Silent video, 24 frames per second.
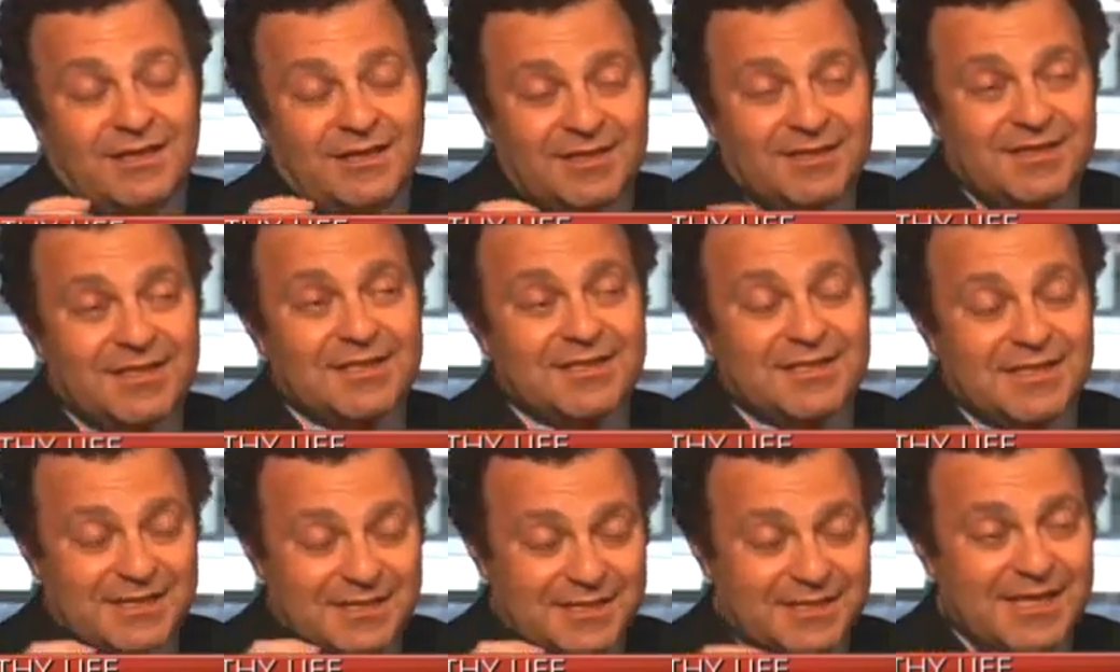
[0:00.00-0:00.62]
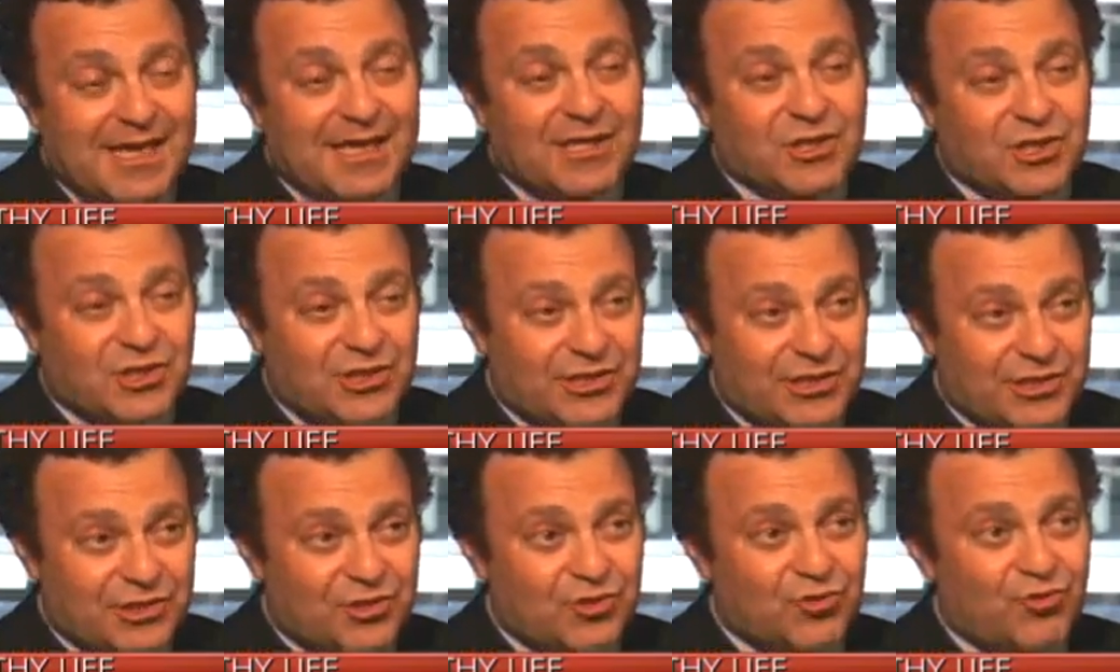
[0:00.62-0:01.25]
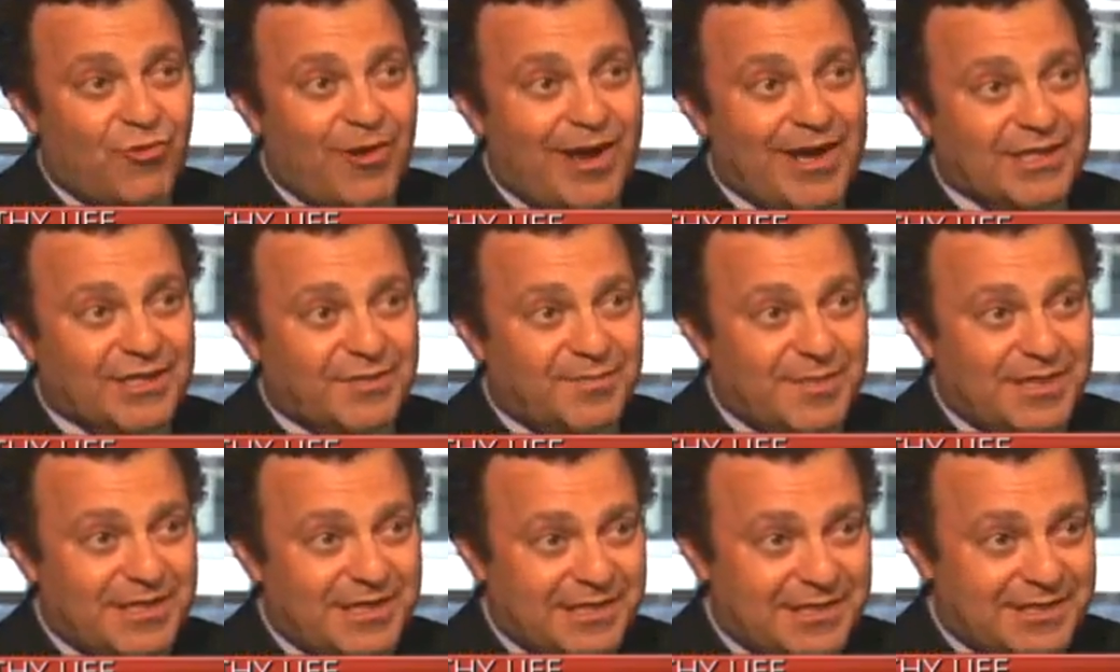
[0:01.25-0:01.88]
this is a sexually
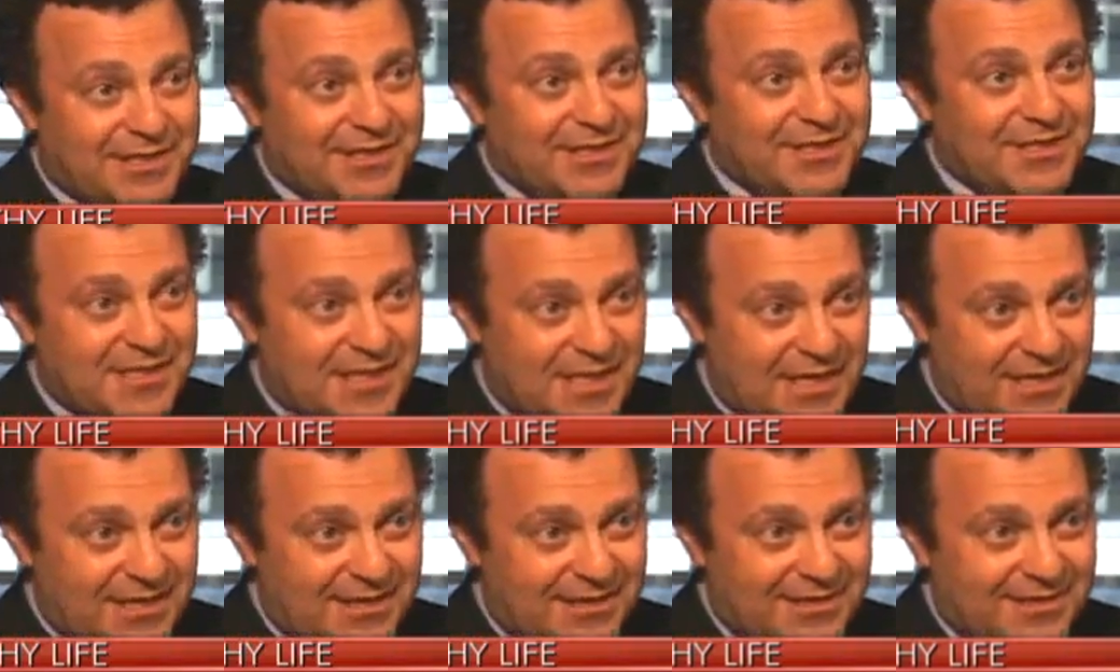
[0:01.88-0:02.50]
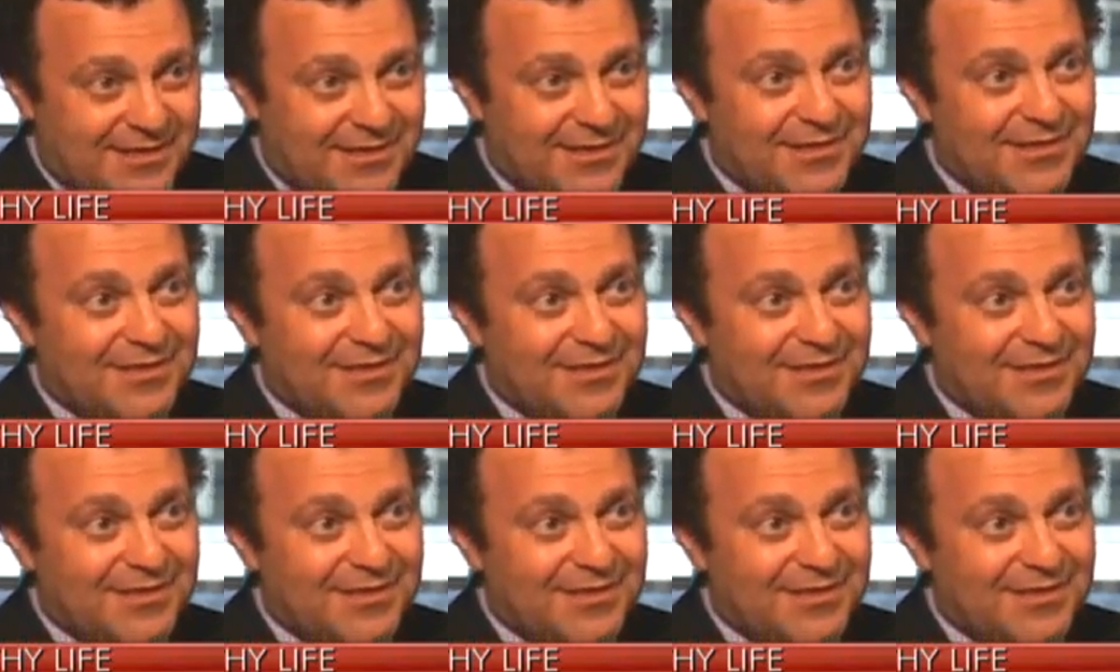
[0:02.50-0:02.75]
transmitted disease.